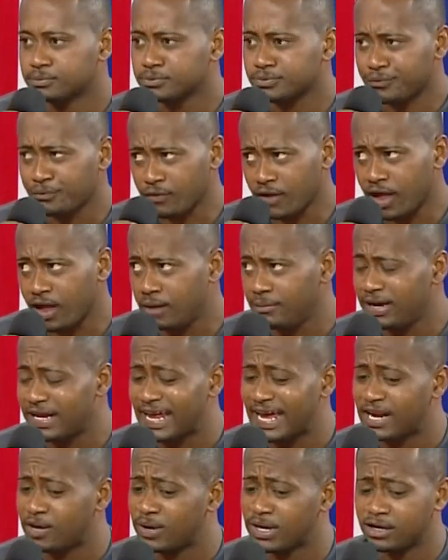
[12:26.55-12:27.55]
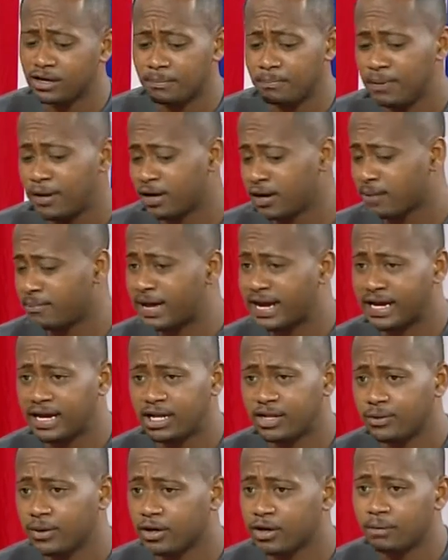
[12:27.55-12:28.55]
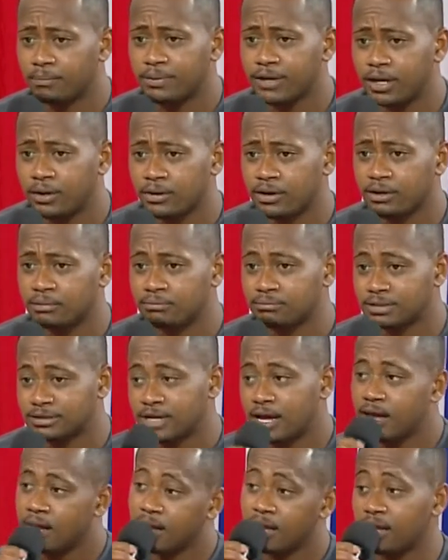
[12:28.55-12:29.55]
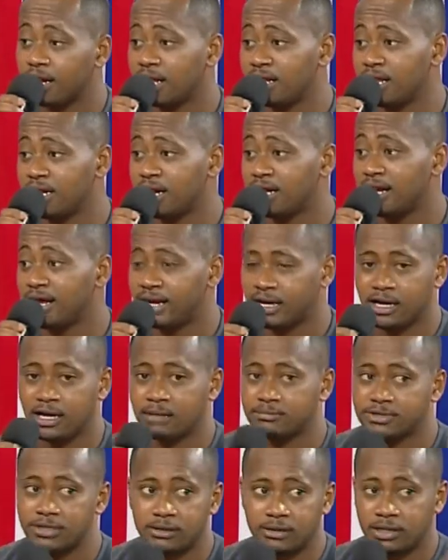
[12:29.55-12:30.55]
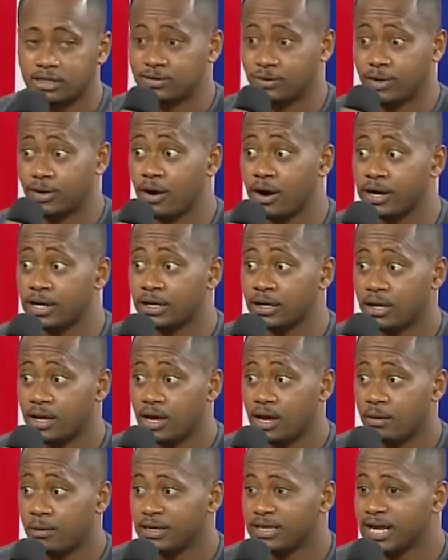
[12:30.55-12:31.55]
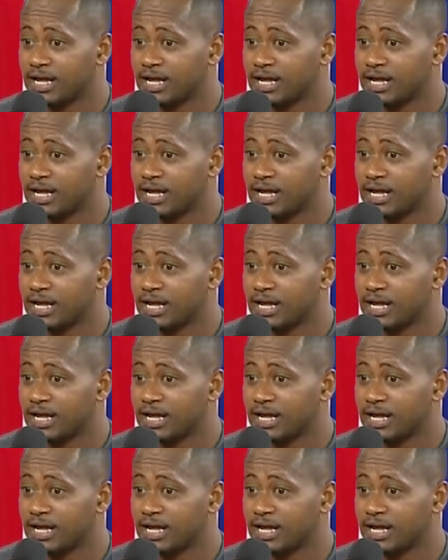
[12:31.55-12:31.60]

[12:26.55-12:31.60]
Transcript: I mean, anyone could plug a mic into a computer and just, la la la la la, and it comes out. It's recorded, yeah. but that yeah.